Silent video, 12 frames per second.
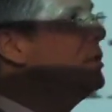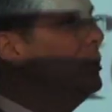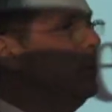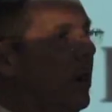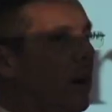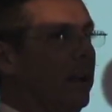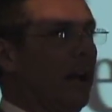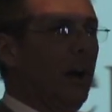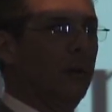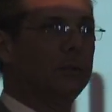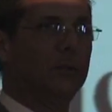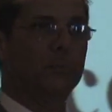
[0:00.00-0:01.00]
you on
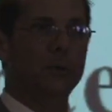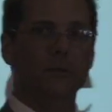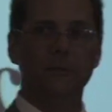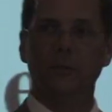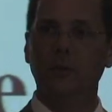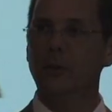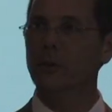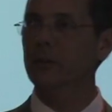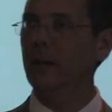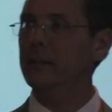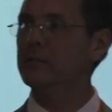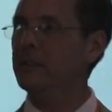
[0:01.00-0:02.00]
how to move to your
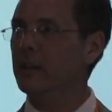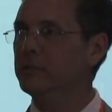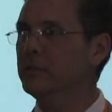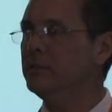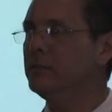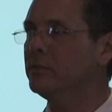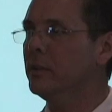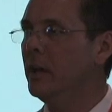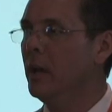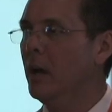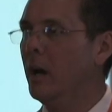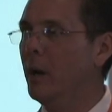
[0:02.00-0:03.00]
next sessions,
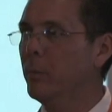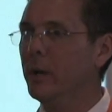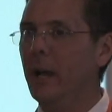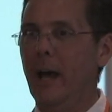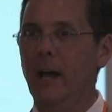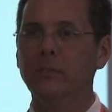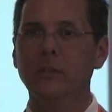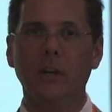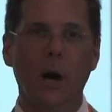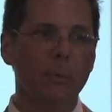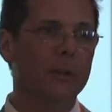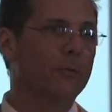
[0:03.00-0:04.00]
we're going to ask a
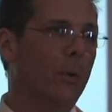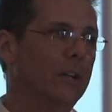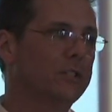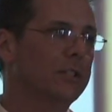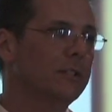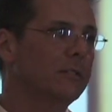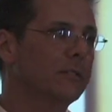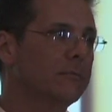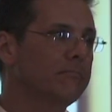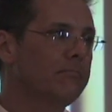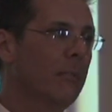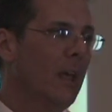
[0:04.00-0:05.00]
couple of questions,
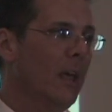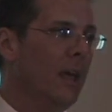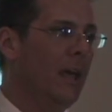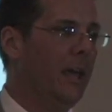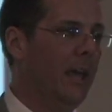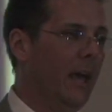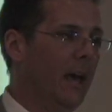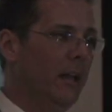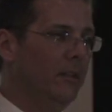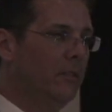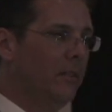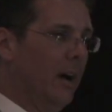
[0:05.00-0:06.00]

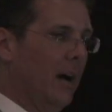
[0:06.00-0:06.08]
and